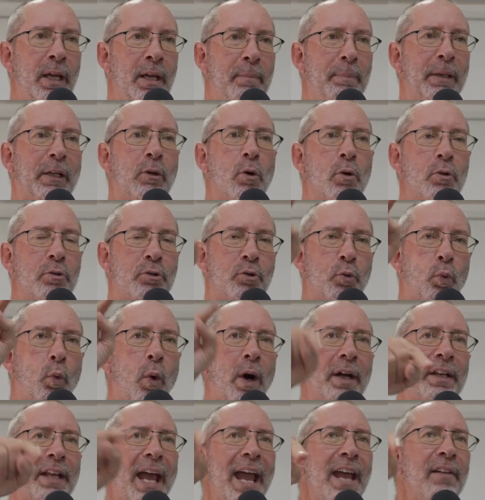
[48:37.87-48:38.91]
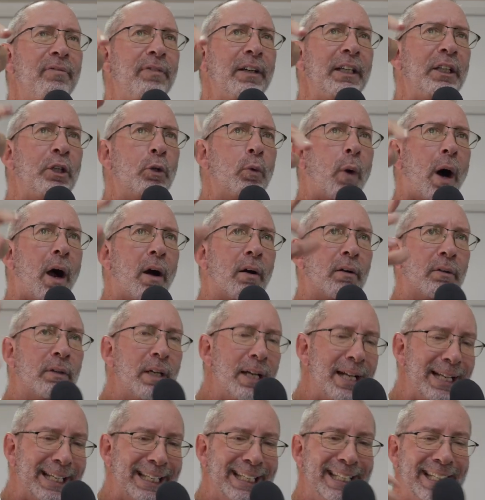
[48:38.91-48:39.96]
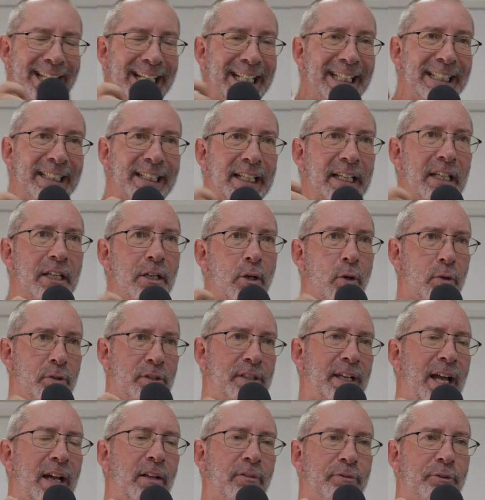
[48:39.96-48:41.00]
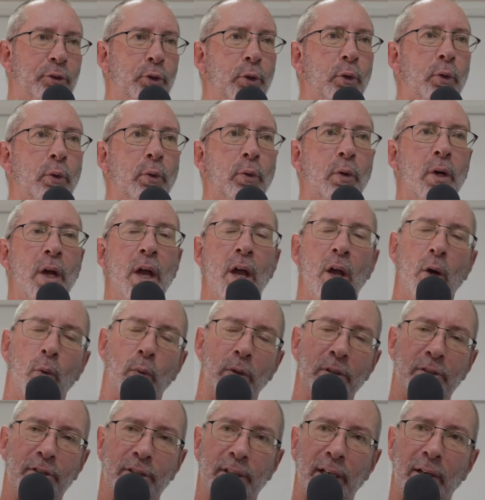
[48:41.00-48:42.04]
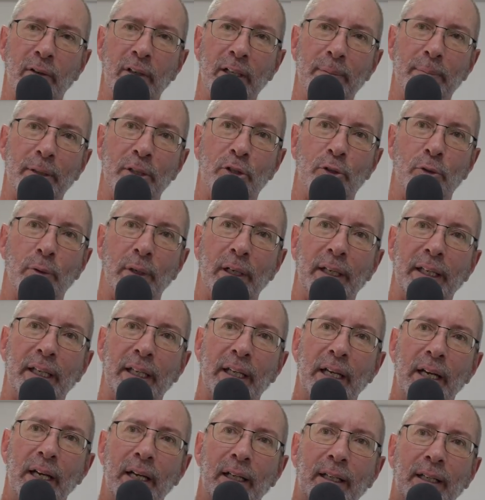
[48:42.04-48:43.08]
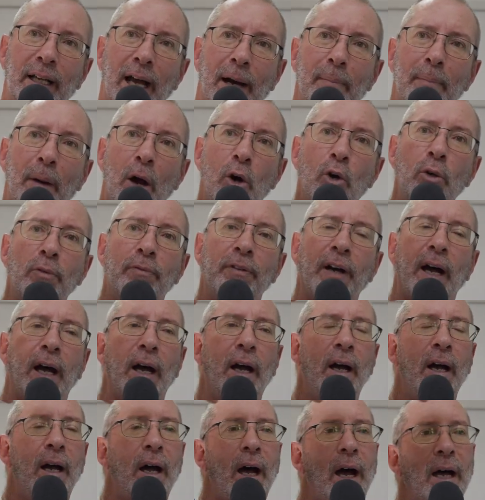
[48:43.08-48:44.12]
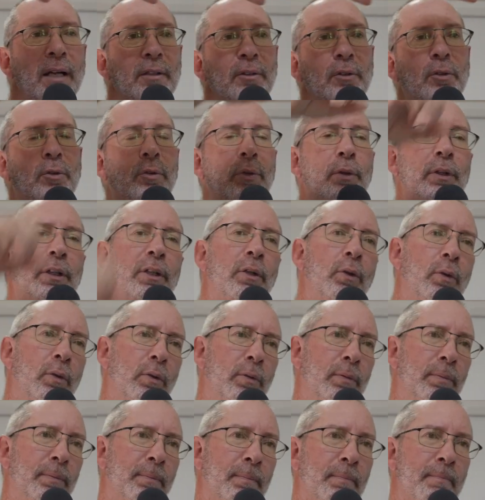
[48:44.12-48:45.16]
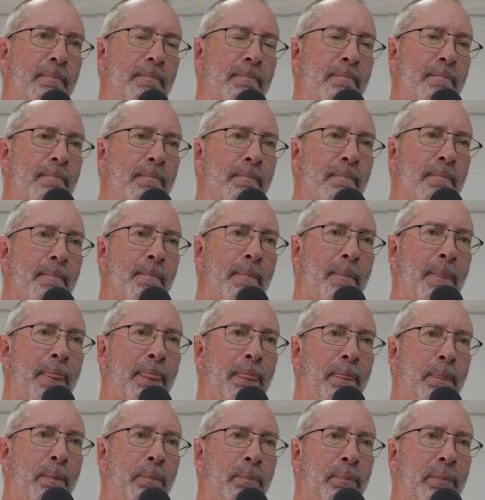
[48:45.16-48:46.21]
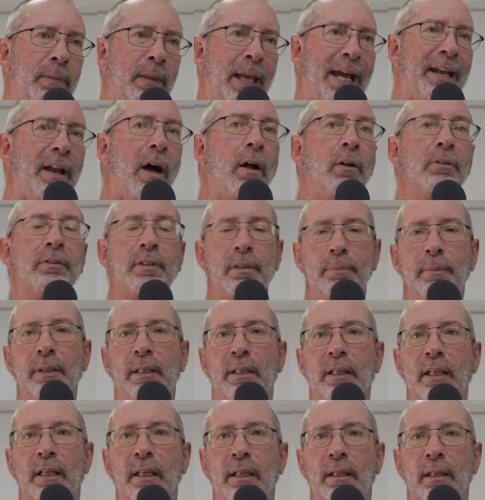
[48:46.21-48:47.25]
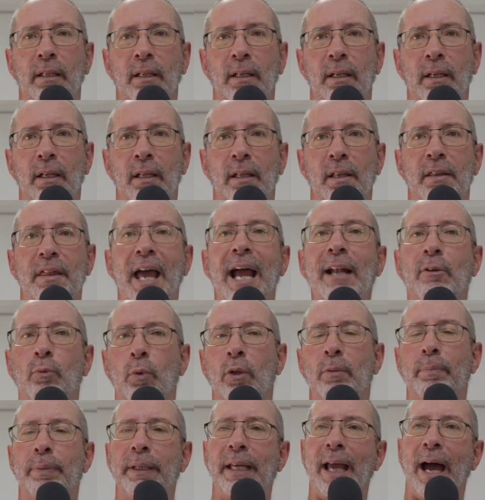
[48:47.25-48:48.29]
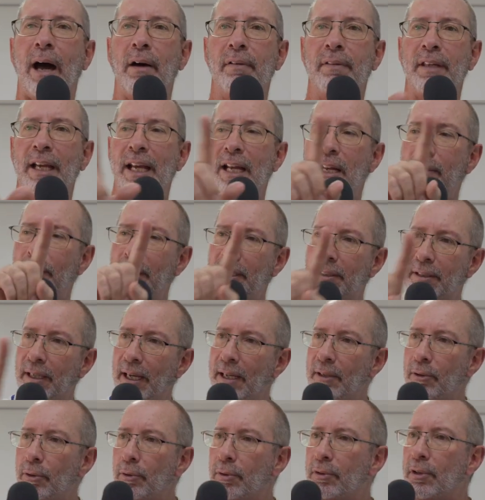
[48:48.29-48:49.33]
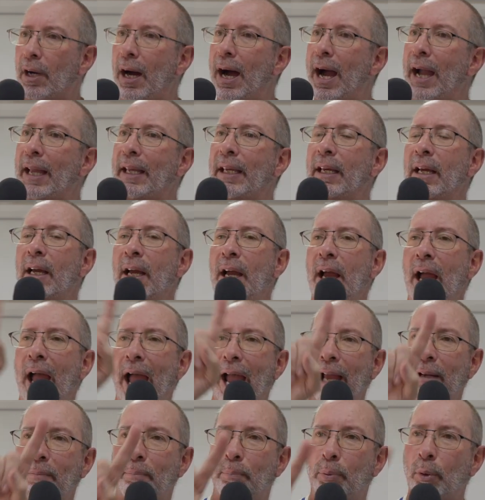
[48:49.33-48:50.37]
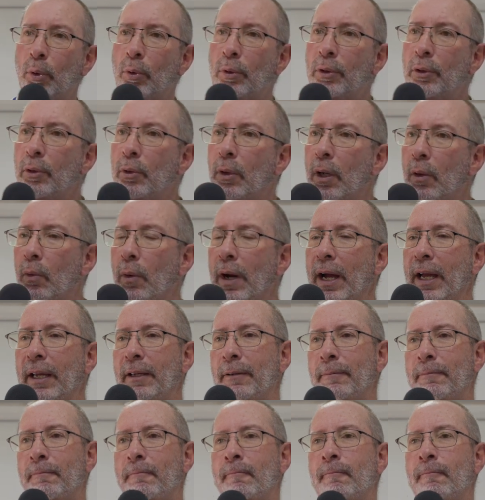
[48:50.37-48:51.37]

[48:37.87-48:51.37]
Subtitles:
Because whatever you are linking yourself to will slowly but surely come over unto you. And ultimately, that will be how the enemy is going to try and pull you away.